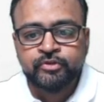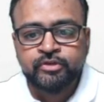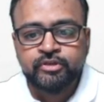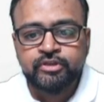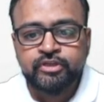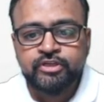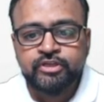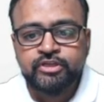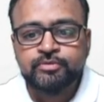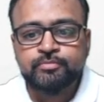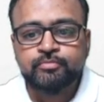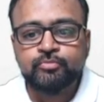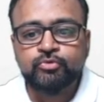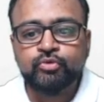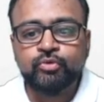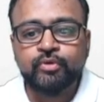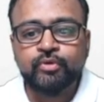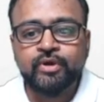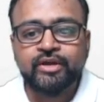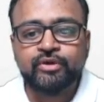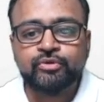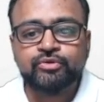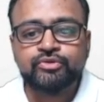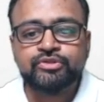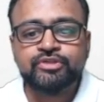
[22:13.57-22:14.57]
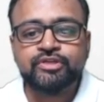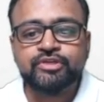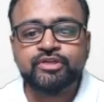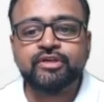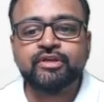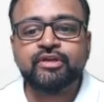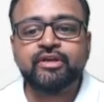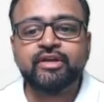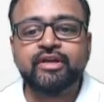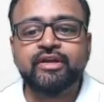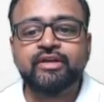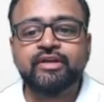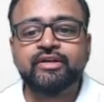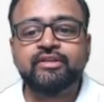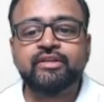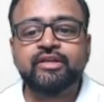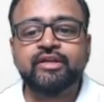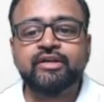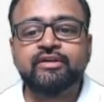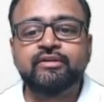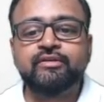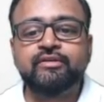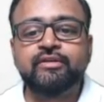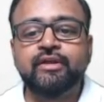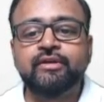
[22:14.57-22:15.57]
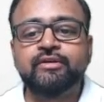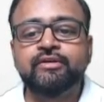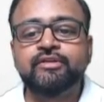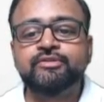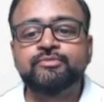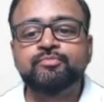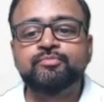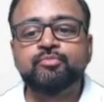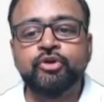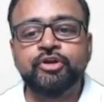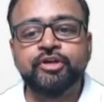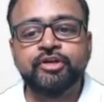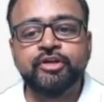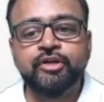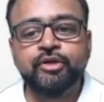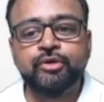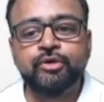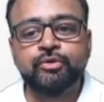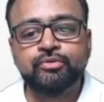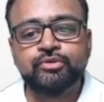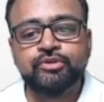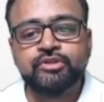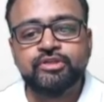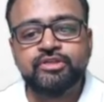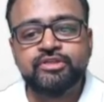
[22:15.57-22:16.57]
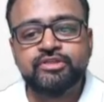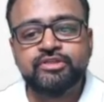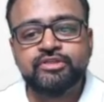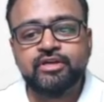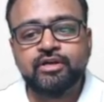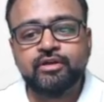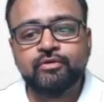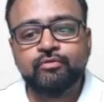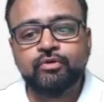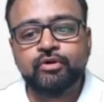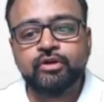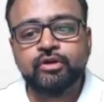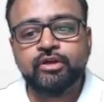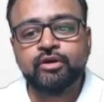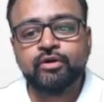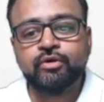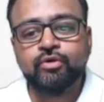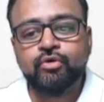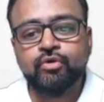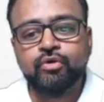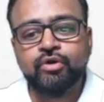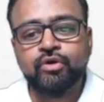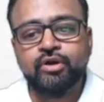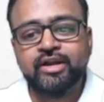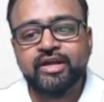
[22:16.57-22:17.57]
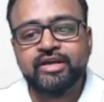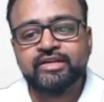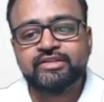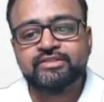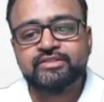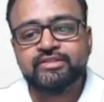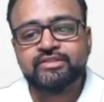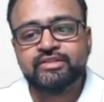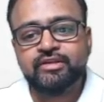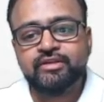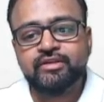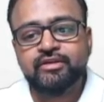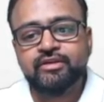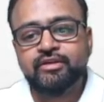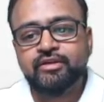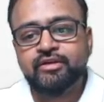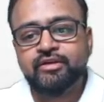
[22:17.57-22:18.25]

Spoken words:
These blue arrows here, right, that is pointing to, these are what are called as the